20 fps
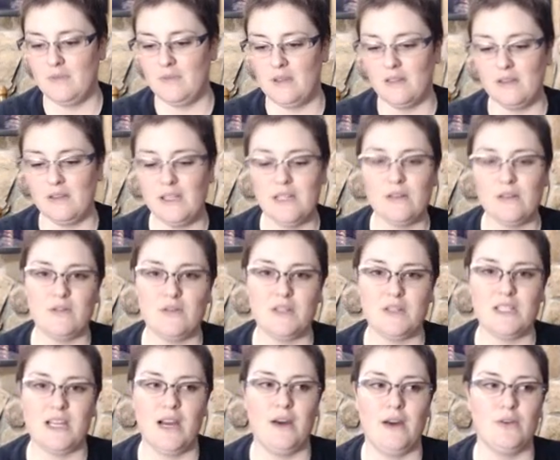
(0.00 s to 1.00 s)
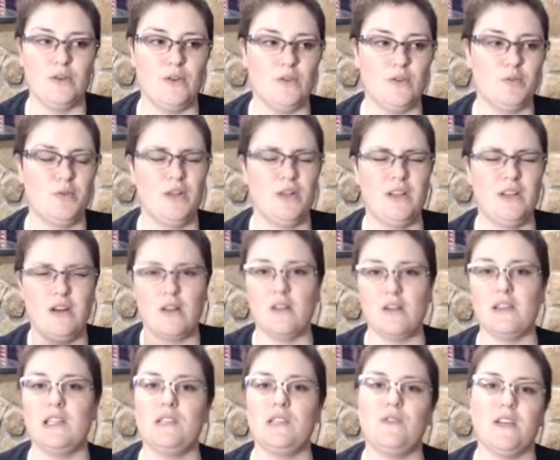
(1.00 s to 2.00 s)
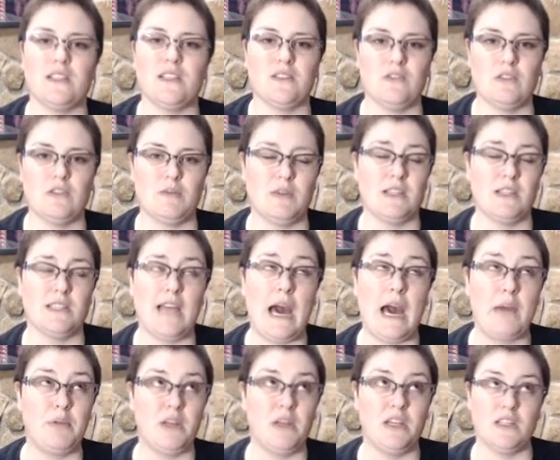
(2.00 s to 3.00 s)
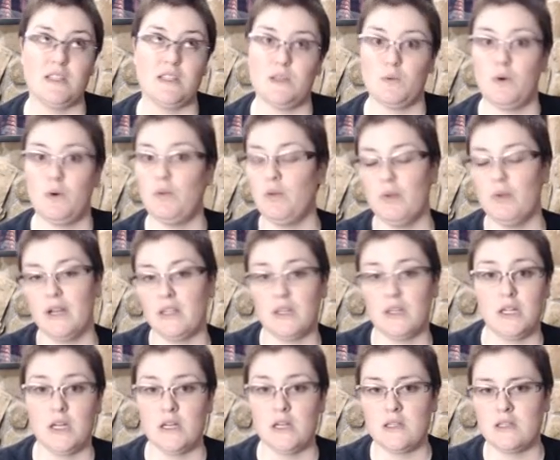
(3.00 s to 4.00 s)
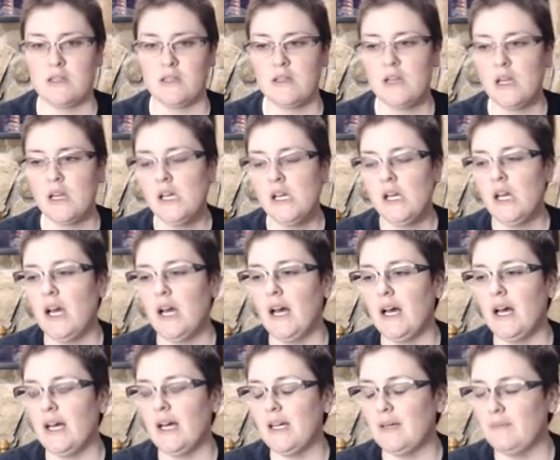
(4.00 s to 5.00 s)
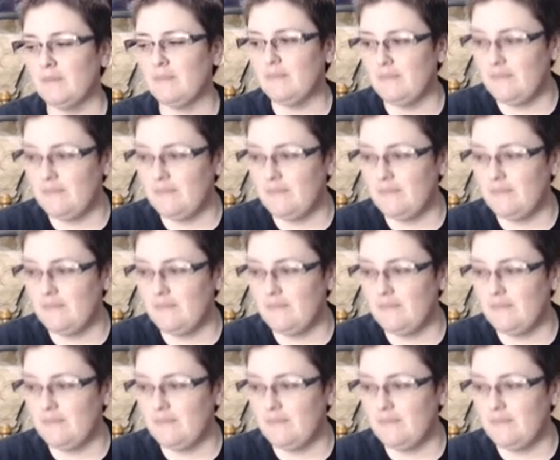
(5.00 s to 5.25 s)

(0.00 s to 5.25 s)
leader of the town who's putting on all these festivals because happiness is what will break the curse. Well,